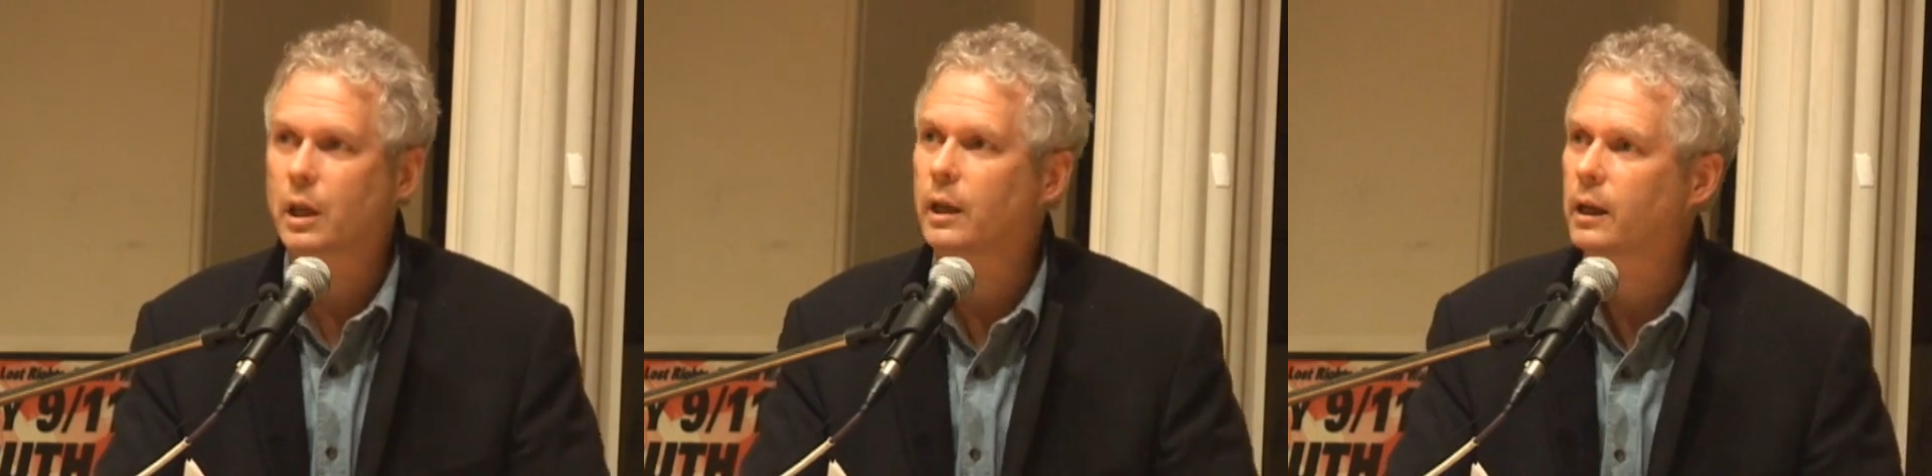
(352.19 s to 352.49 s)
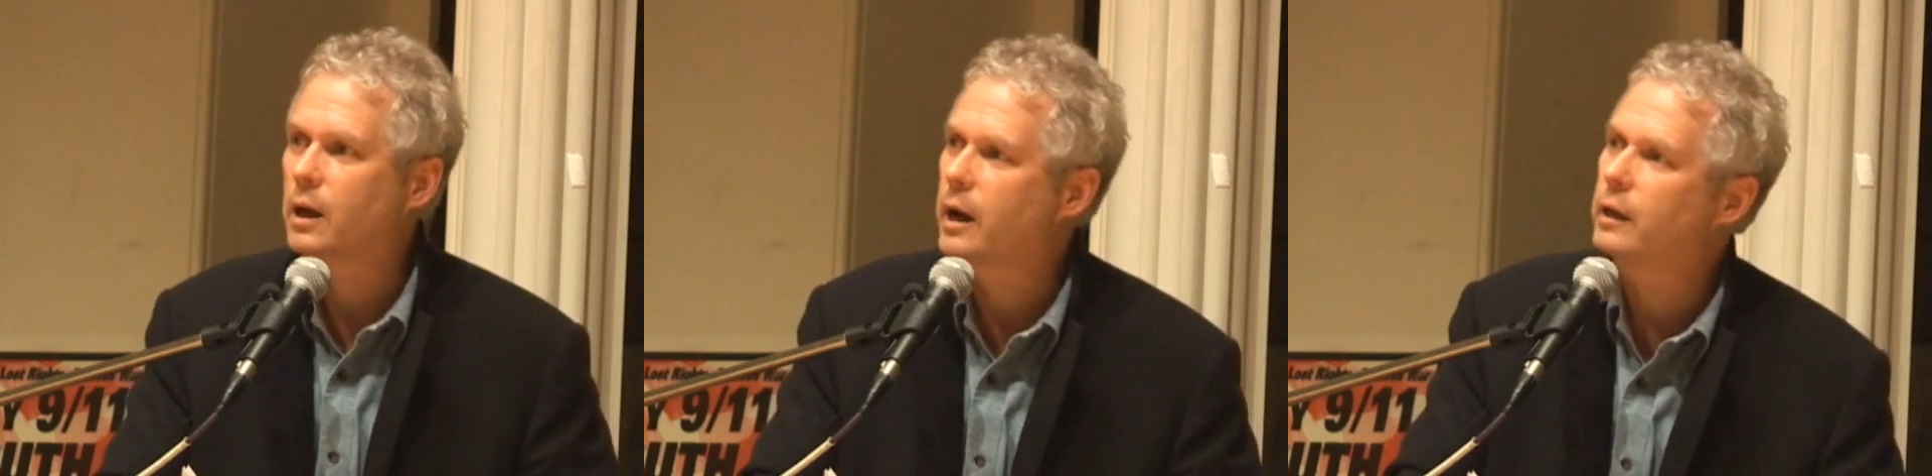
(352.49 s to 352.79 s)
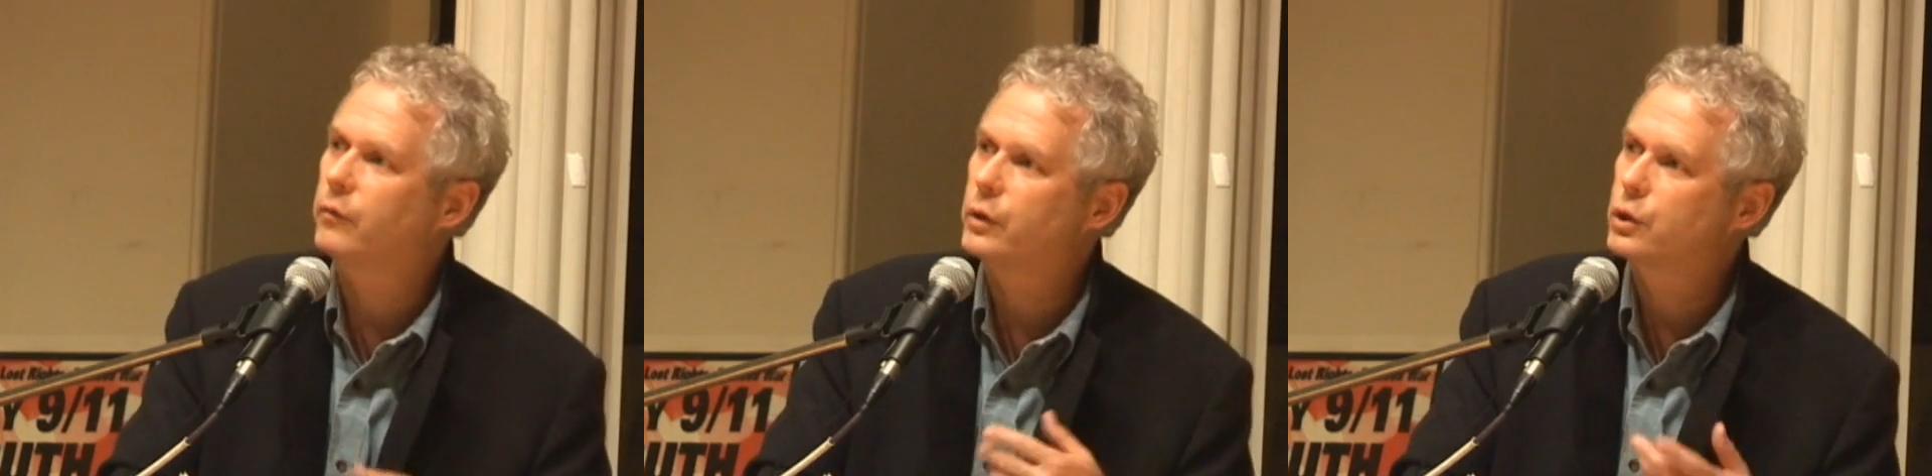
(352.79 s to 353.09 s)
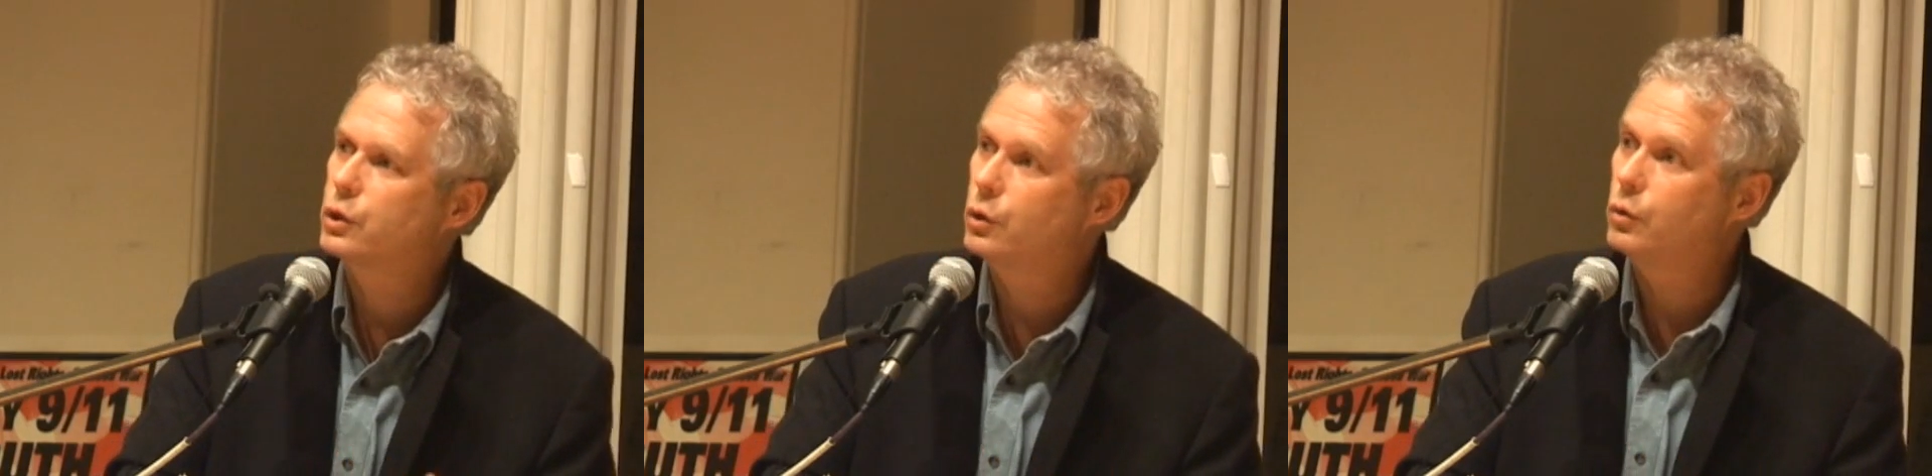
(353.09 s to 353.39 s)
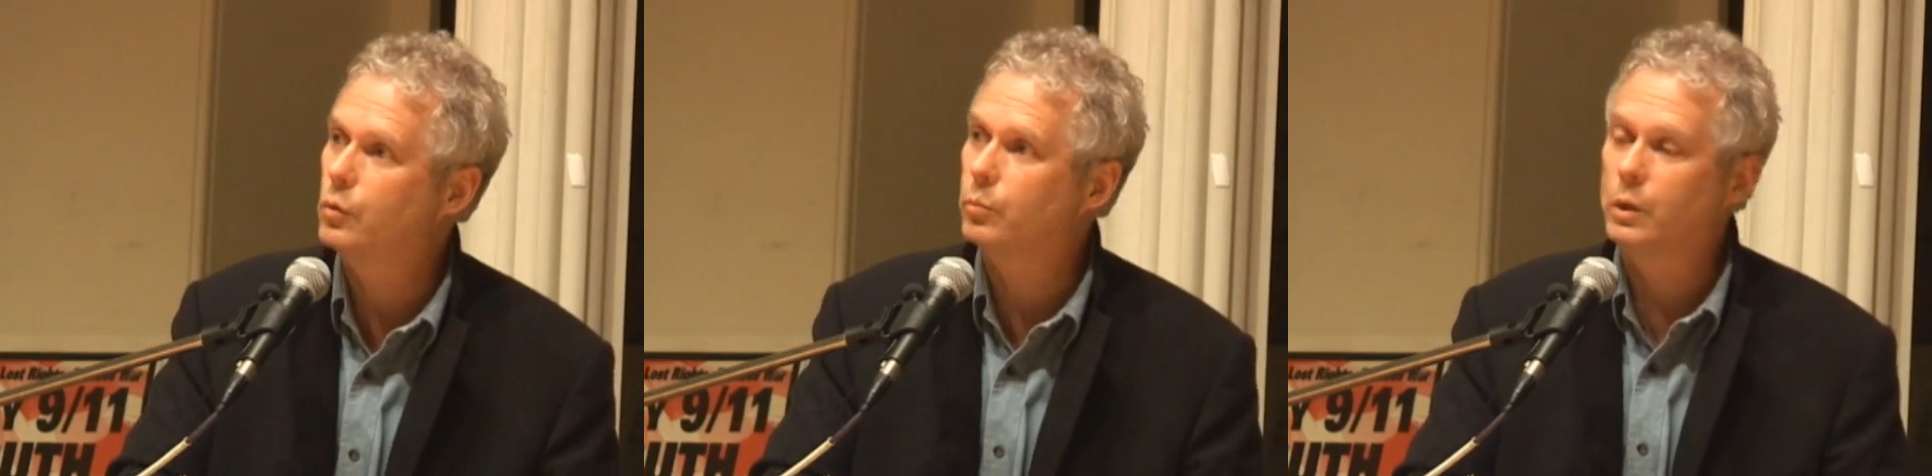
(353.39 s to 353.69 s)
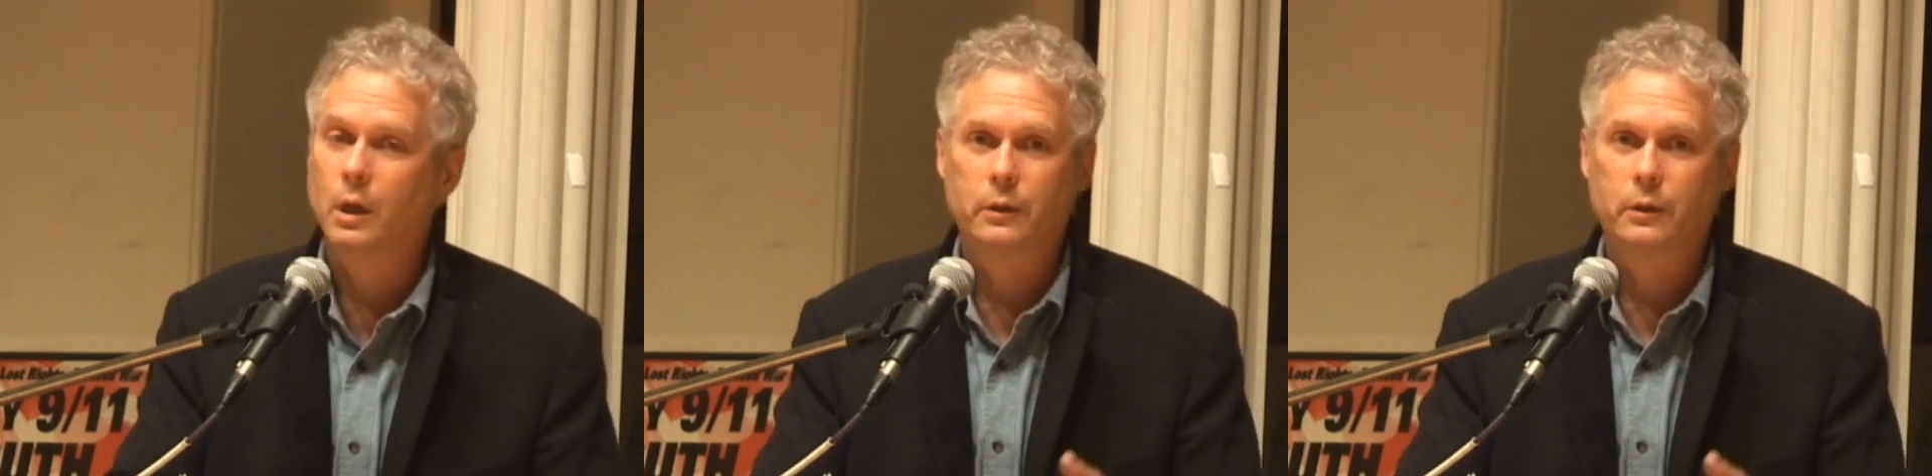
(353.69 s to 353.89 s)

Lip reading: and I kind of assumed